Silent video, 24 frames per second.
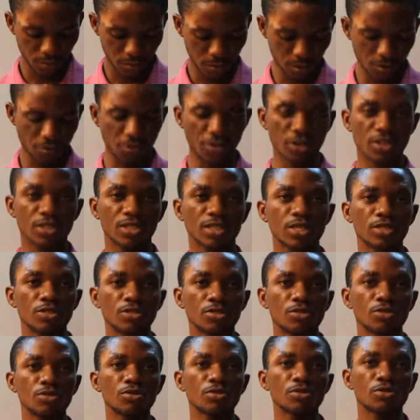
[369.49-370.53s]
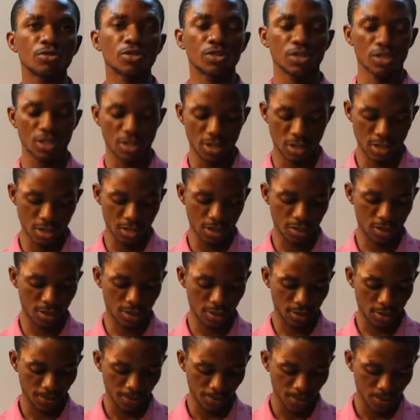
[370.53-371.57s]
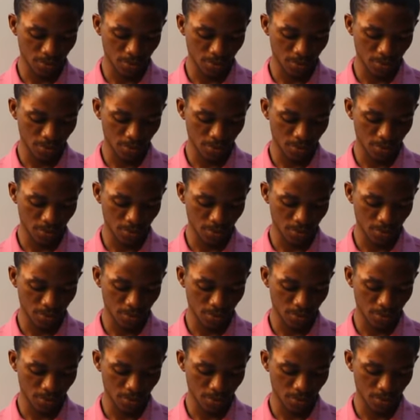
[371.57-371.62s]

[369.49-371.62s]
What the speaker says: The first thing to do is